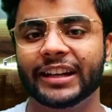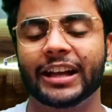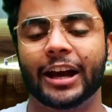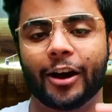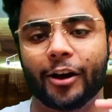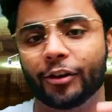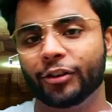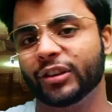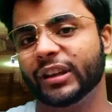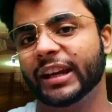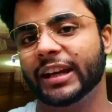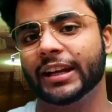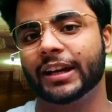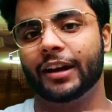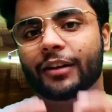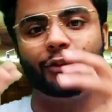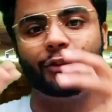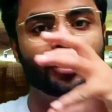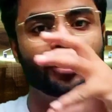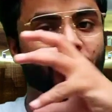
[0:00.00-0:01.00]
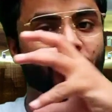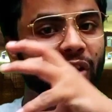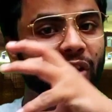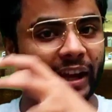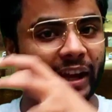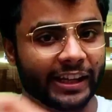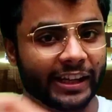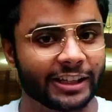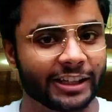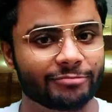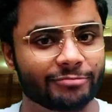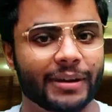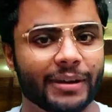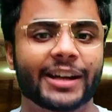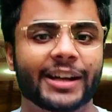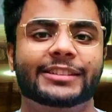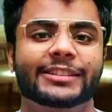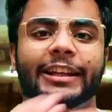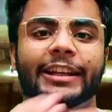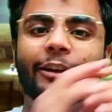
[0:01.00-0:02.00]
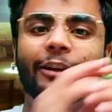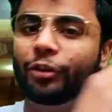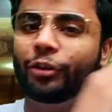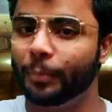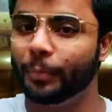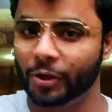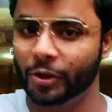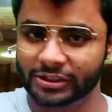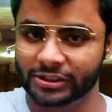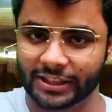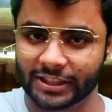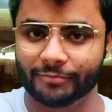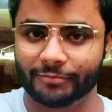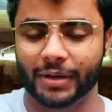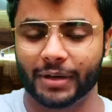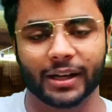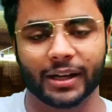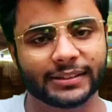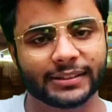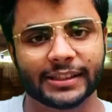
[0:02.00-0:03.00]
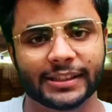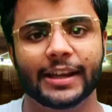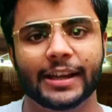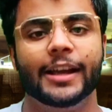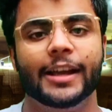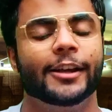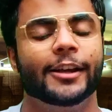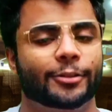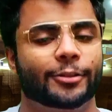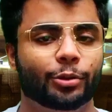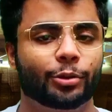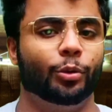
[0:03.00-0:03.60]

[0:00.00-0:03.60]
you that how you can convert your negative marks into positive marks.